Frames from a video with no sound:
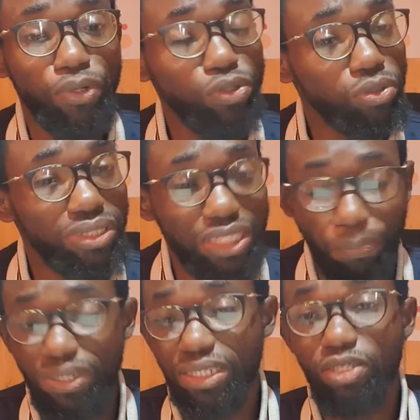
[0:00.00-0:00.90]
You could
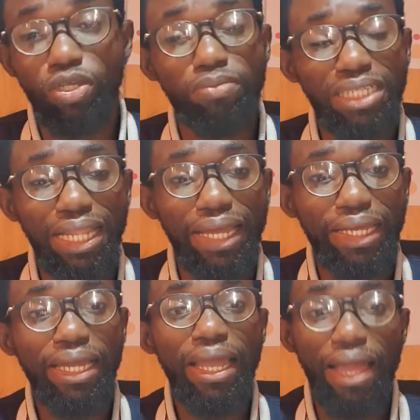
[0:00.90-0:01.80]
simply say something
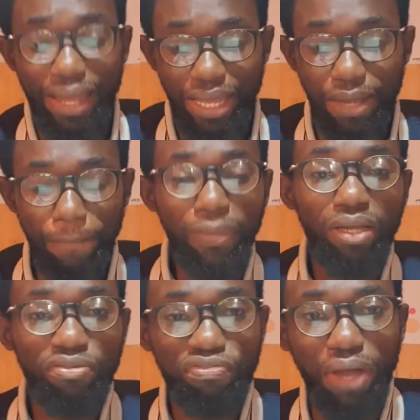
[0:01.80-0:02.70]
like, I am
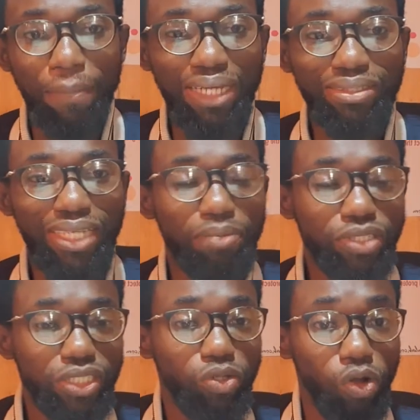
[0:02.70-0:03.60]
Farmer
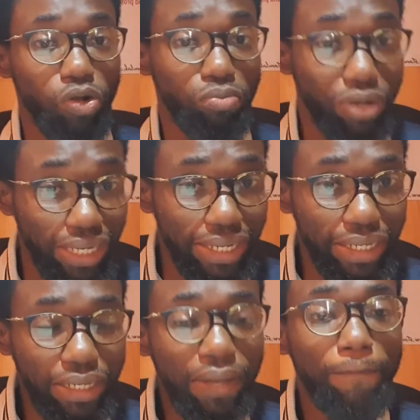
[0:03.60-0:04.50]
Samson Ogbole,